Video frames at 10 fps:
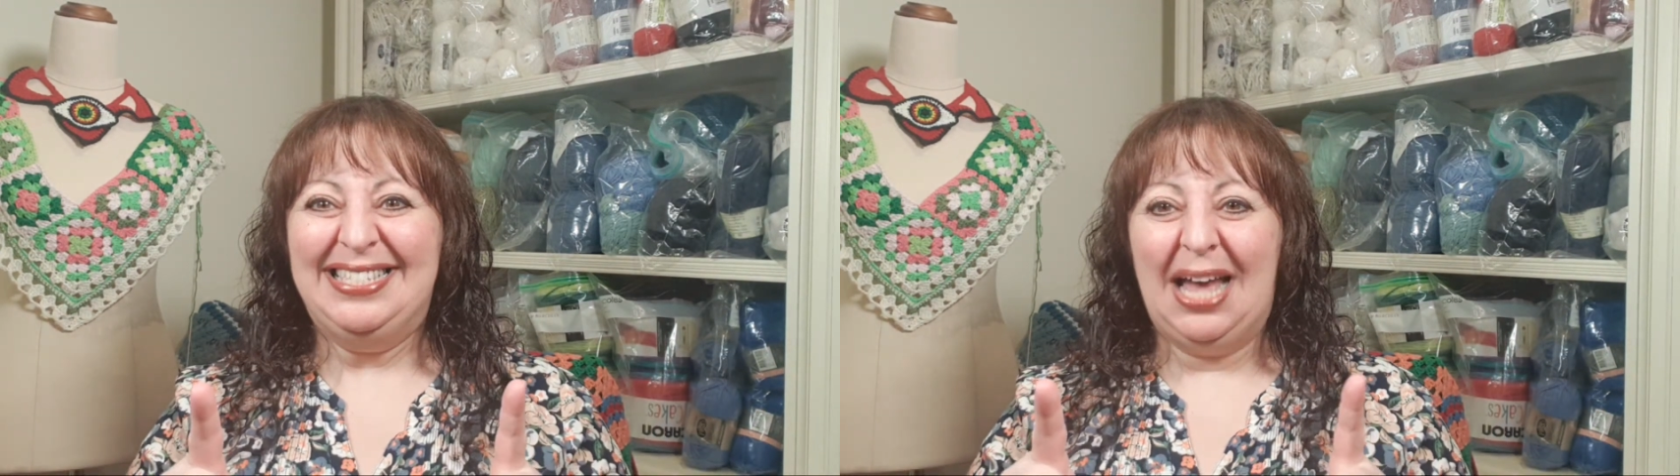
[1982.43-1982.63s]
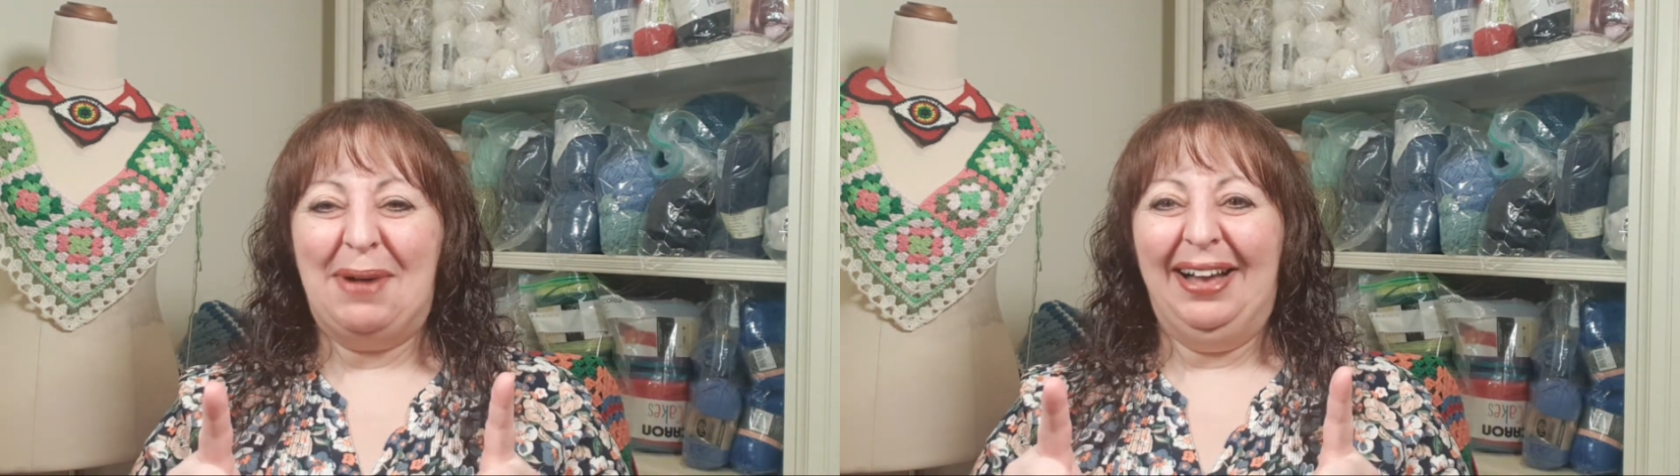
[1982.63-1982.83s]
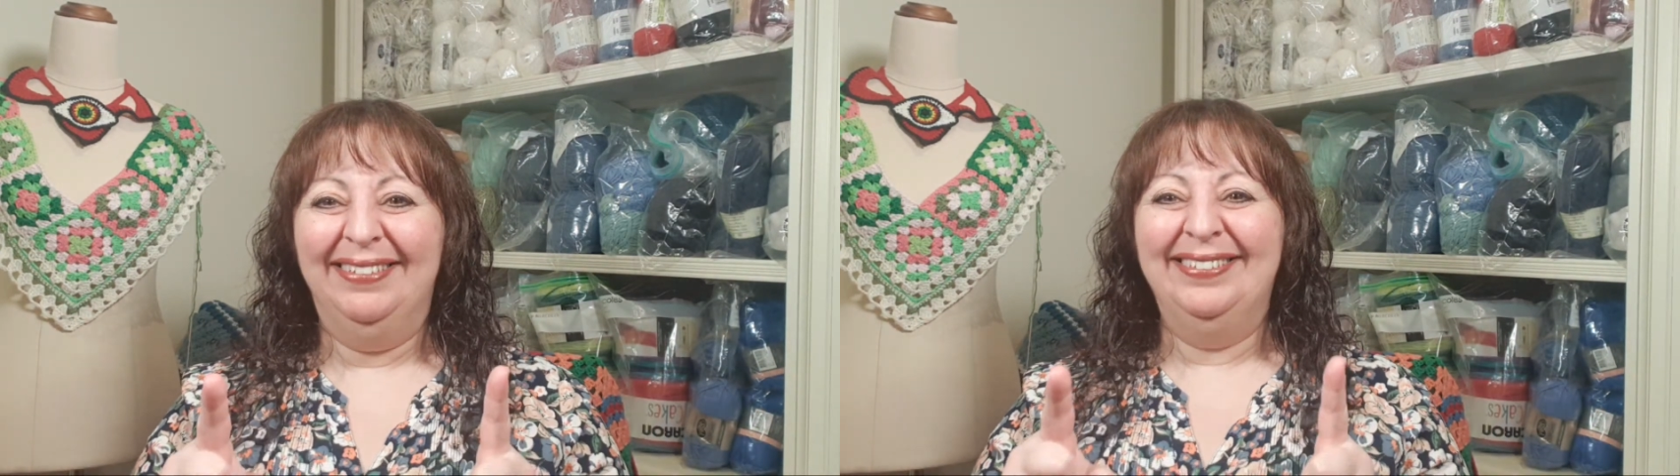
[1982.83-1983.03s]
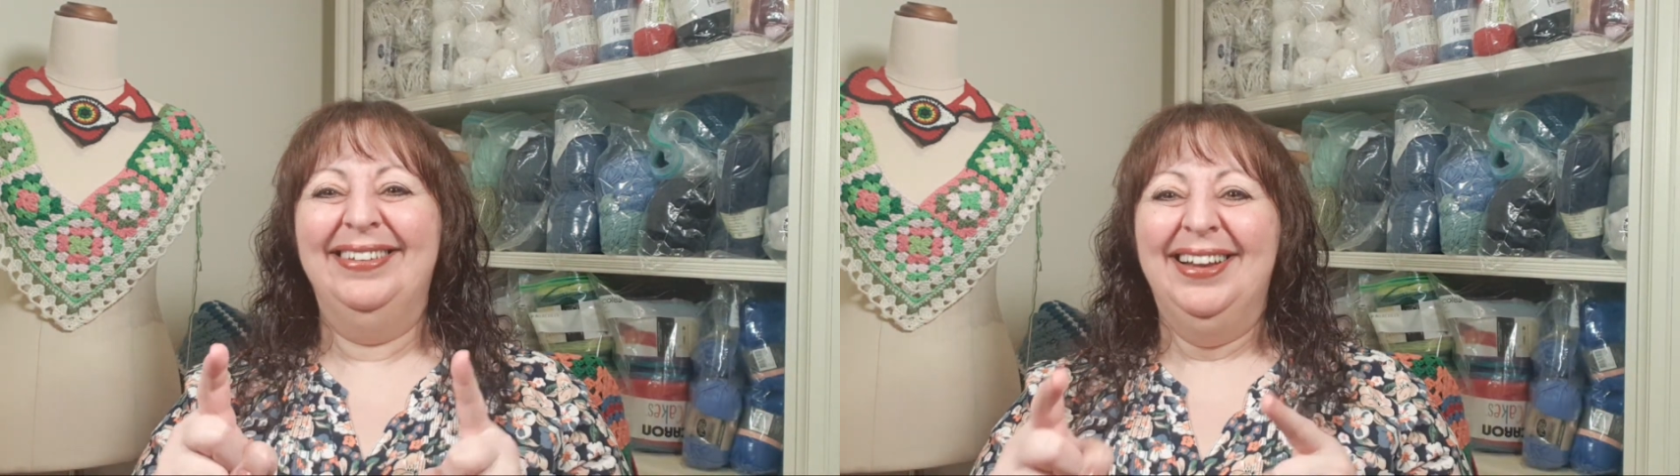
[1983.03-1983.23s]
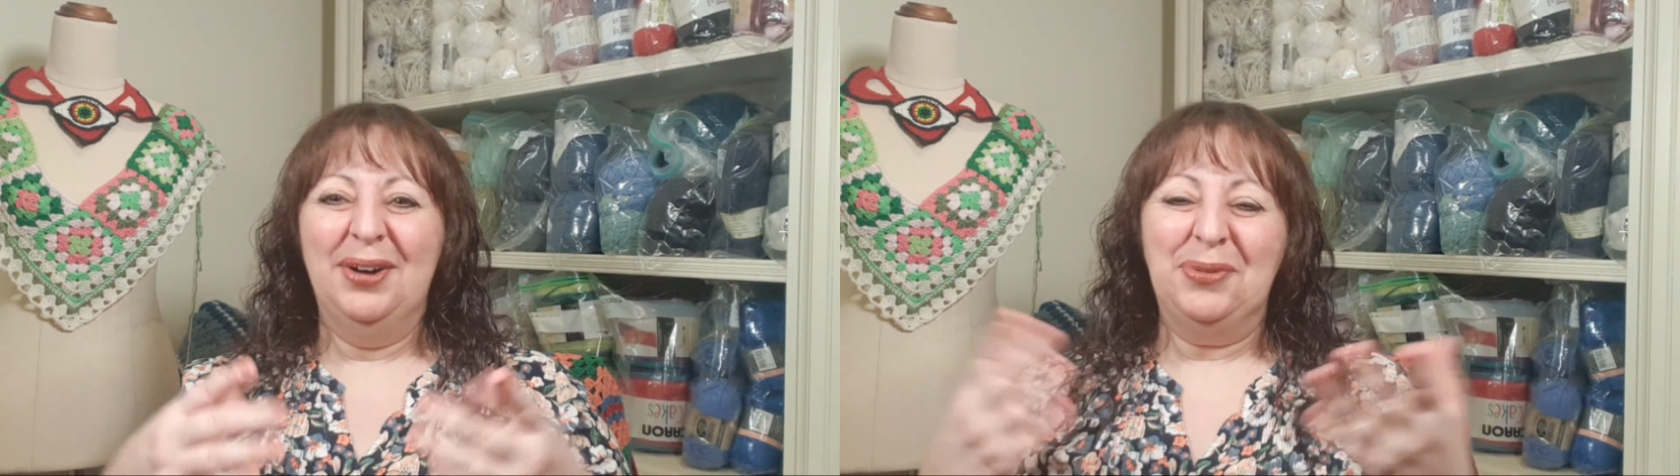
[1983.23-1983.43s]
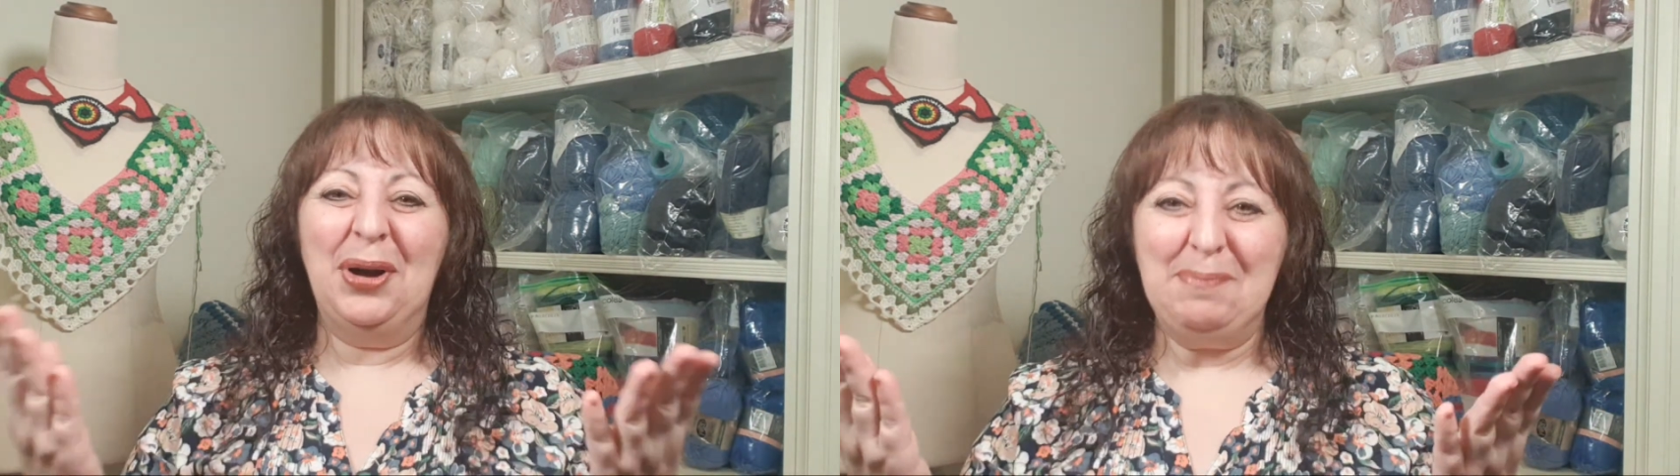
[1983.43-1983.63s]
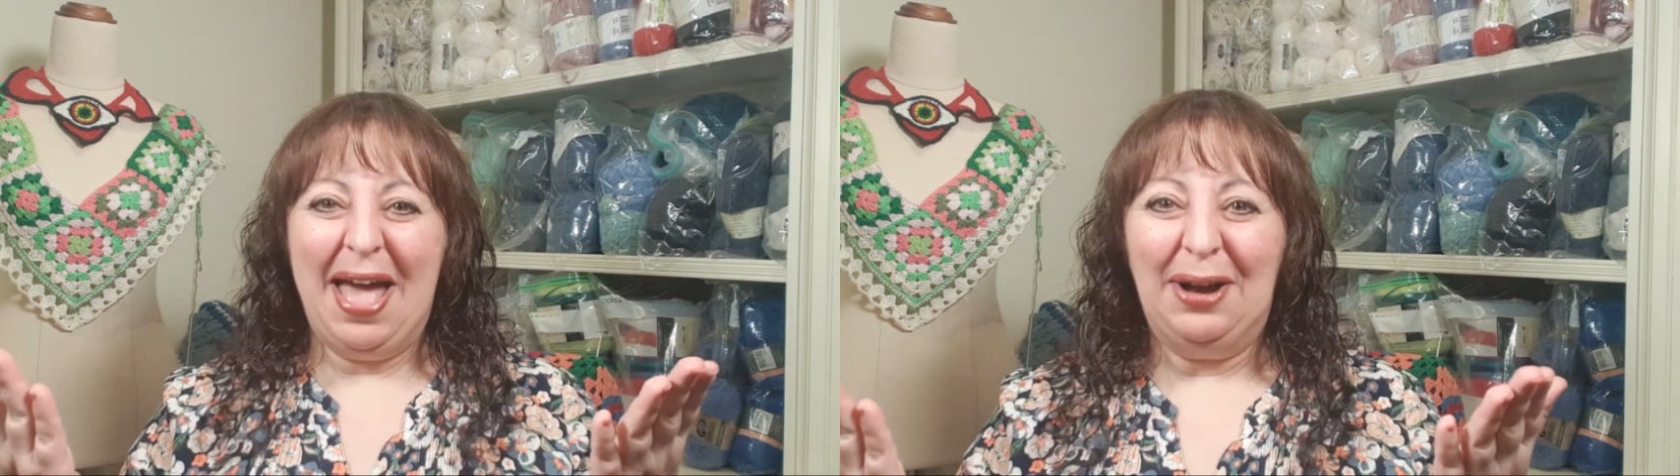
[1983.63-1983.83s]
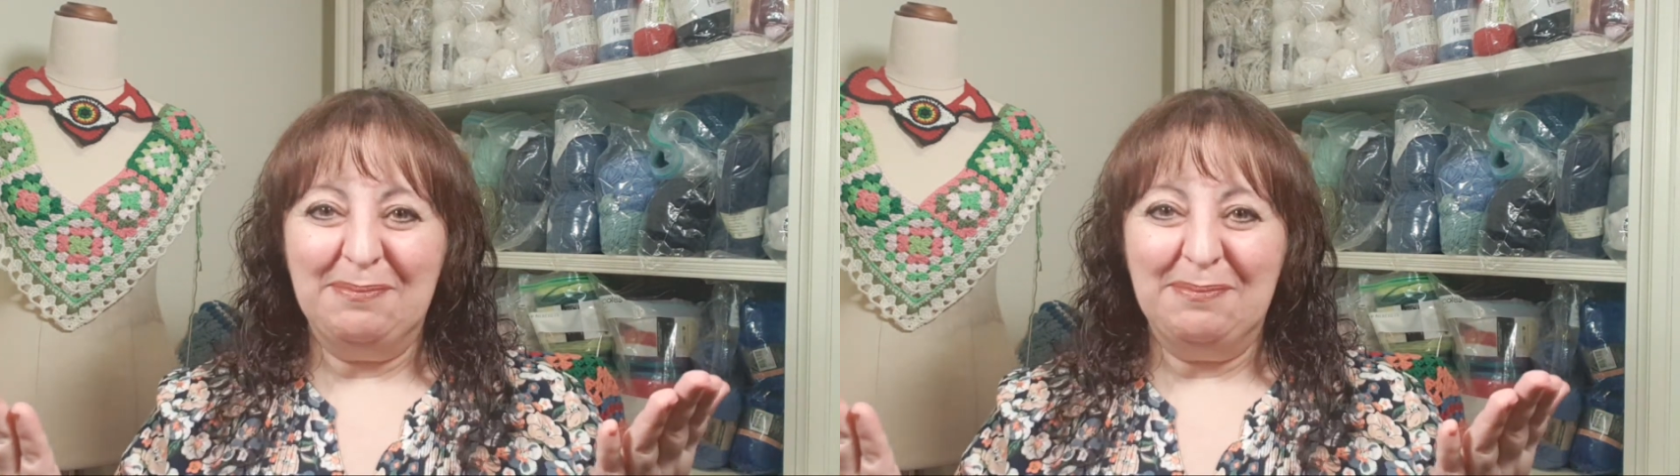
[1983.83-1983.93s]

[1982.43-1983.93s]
summer. Well, our